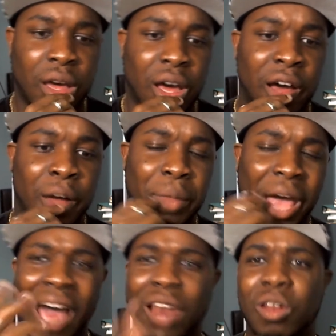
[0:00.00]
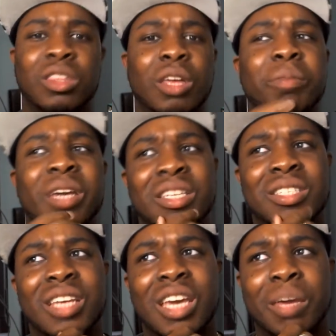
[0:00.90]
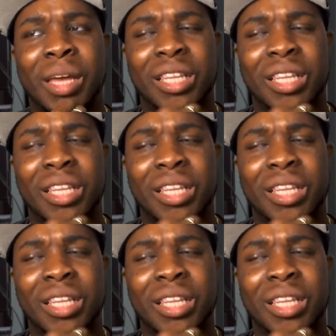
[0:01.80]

I looked up his name.